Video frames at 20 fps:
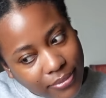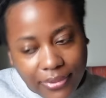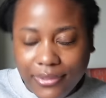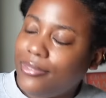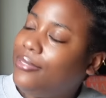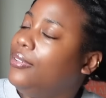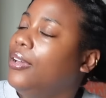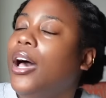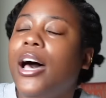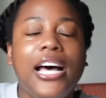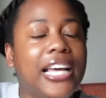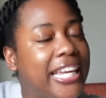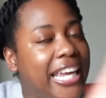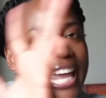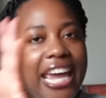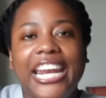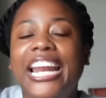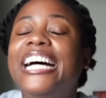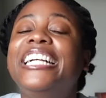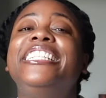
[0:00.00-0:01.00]

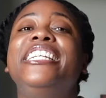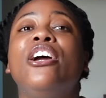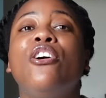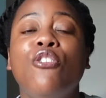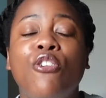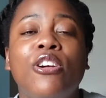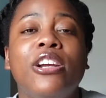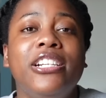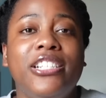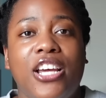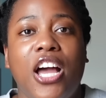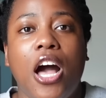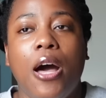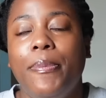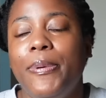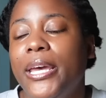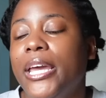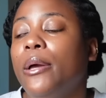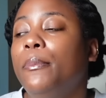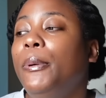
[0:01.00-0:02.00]
Again, a different
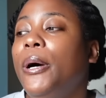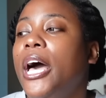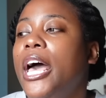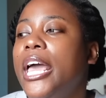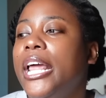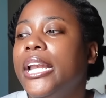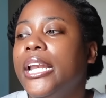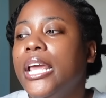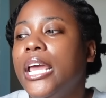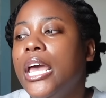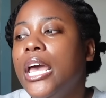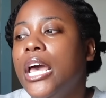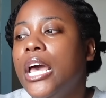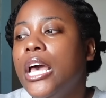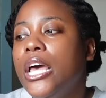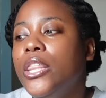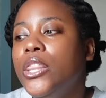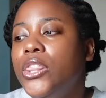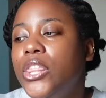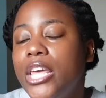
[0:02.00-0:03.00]
topic, but
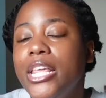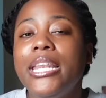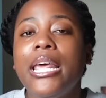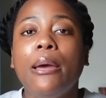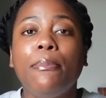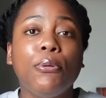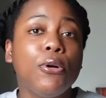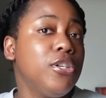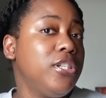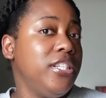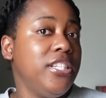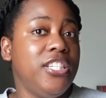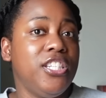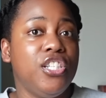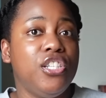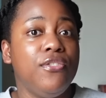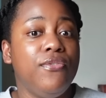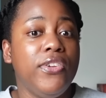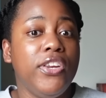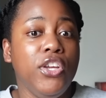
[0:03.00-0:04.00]
then that person
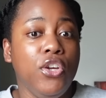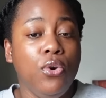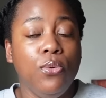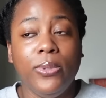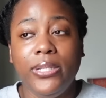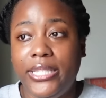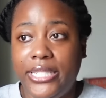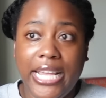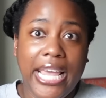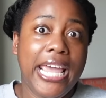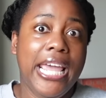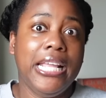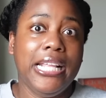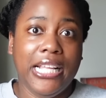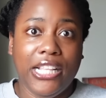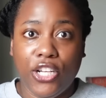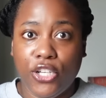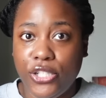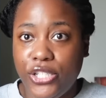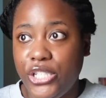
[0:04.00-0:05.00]
sent a video and was saying
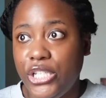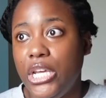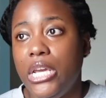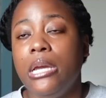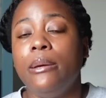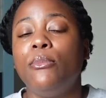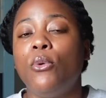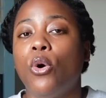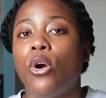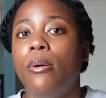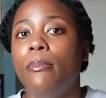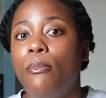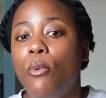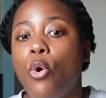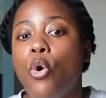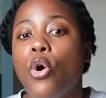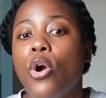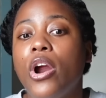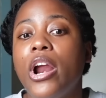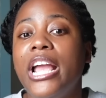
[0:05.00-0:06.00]
that they're seeing more and
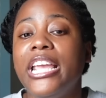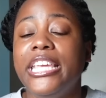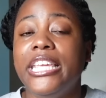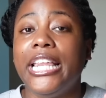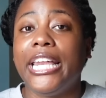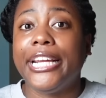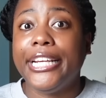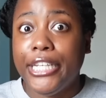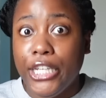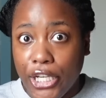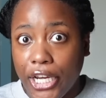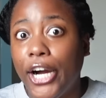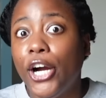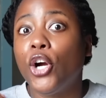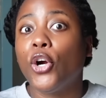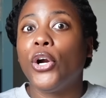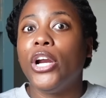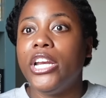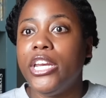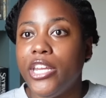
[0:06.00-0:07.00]
more
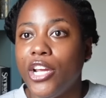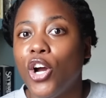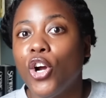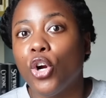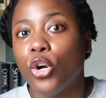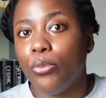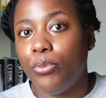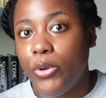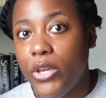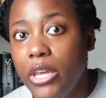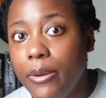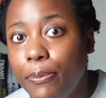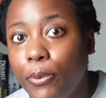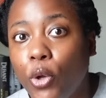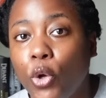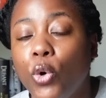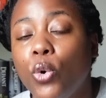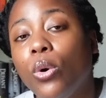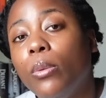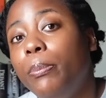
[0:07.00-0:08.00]
younger and younger
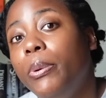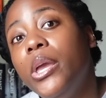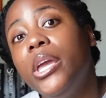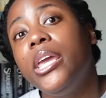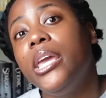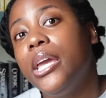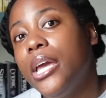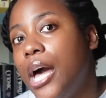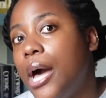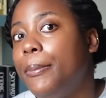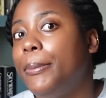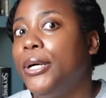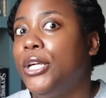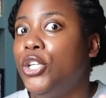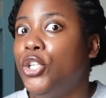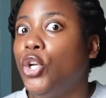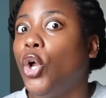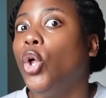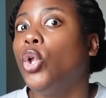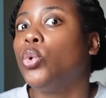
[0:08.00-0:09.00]
people who are picking up
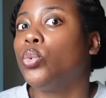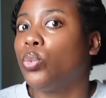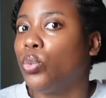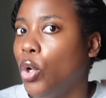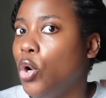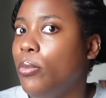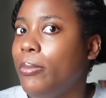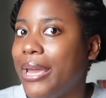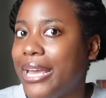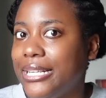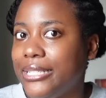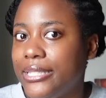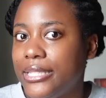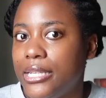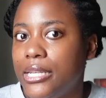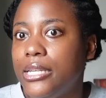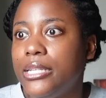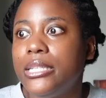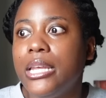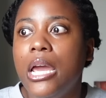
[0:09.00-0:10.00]
adult
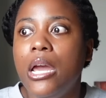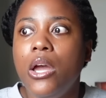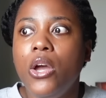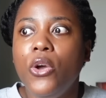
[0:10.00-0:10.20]
romances,